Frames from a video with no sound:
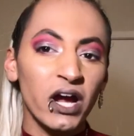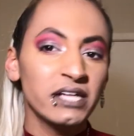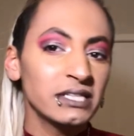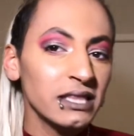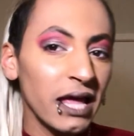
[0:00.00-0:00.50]
I
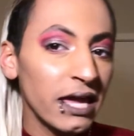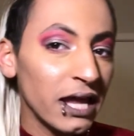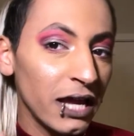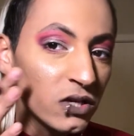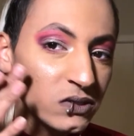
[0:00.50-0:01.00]
did like it.
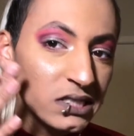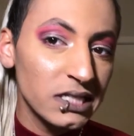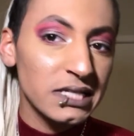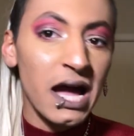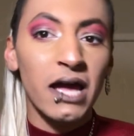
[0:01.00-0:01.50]
I used it
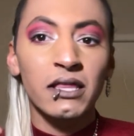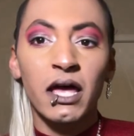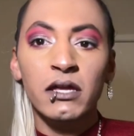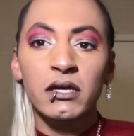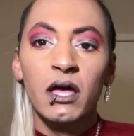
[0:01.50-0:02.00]
as
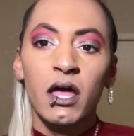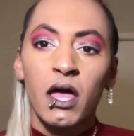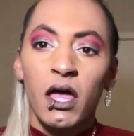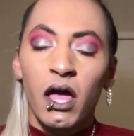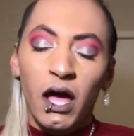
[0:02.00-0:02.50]
highlight.
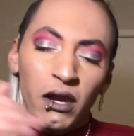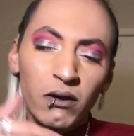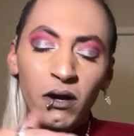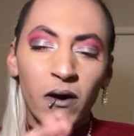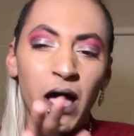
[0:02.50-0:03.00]
I don't
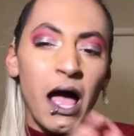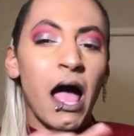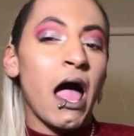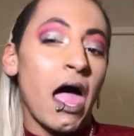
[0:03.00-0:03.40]
know. I